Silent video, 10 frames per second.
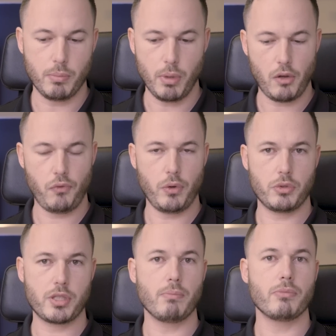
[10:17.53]
You might feel
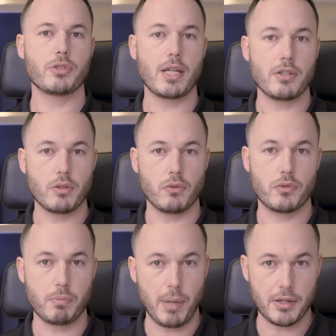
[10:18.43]
some sense of
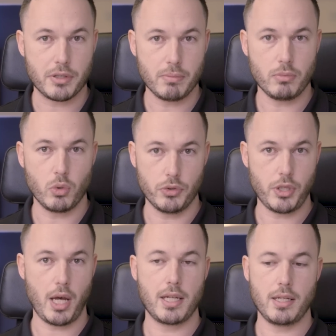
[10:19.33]
spasm or
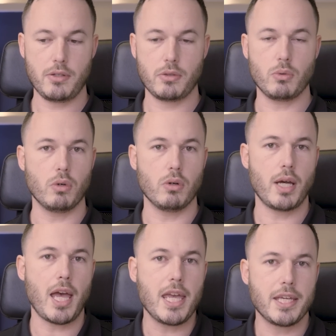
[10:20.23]
tightness or
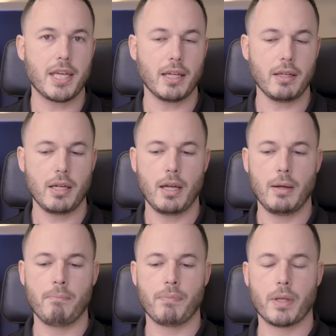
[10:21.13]
aching,
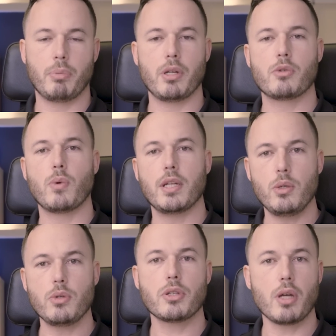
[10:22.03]
but it's when
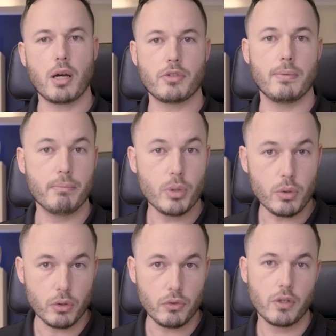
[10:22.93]
you start to
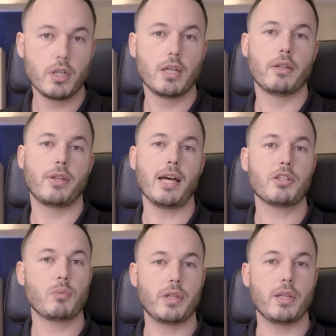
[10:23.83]
move,
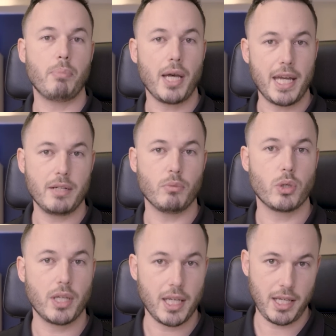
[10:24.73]
that's when the pain will
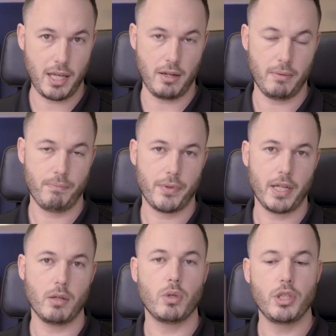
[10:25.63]
kick in,
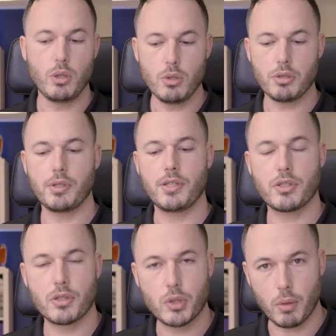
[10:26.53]
and it will usually
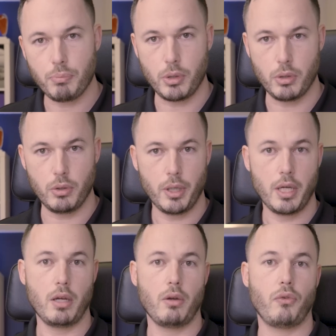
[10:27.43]
stop you
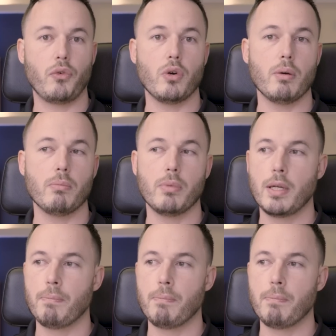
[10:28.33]
from